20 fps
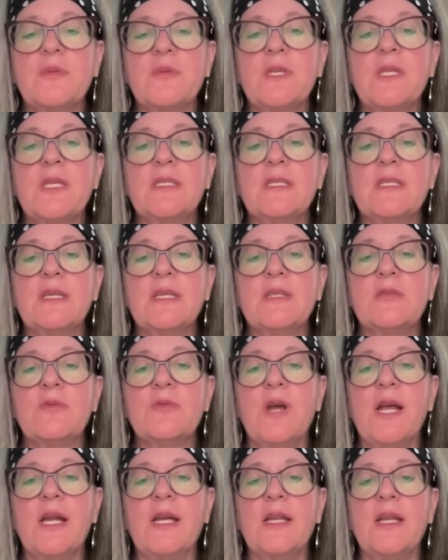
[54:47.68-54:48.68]
some of these links
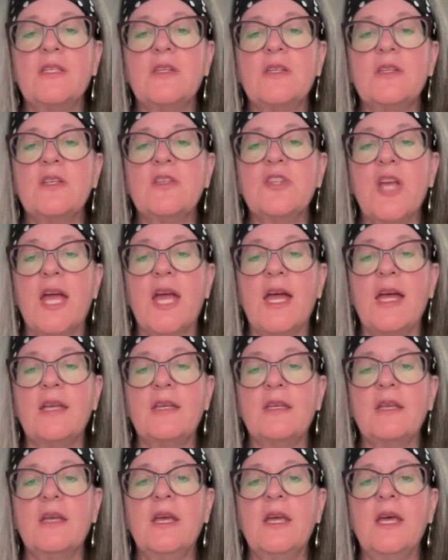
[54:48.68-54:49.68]
were added to the
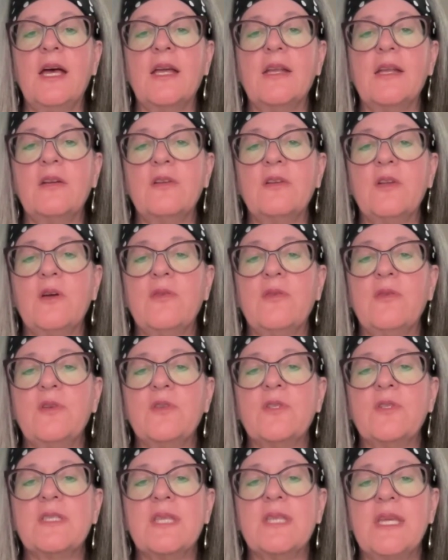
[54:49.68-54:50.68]
chat, I don't know if
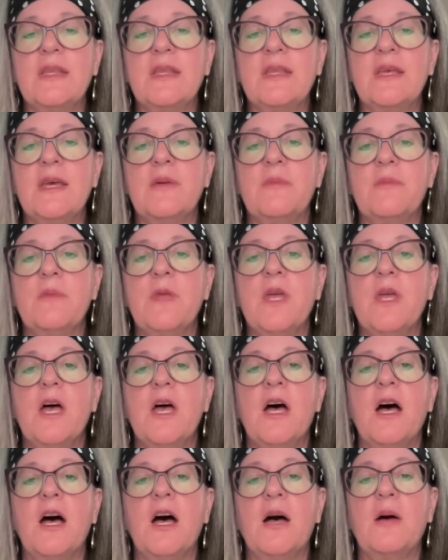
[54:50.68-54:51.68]
you'll see them,
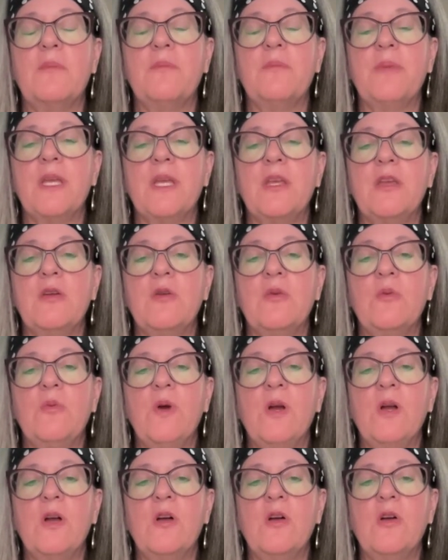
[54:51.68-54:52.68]
um, but you
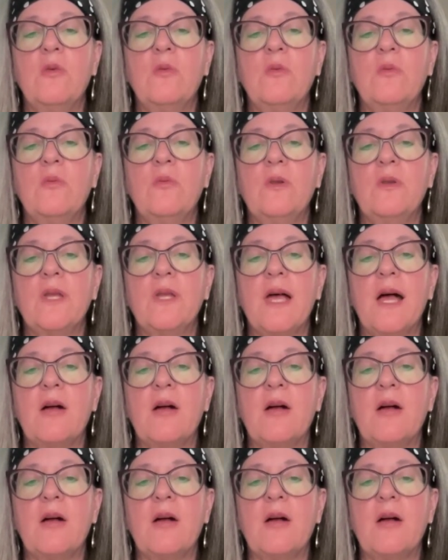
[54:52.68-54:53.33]
will.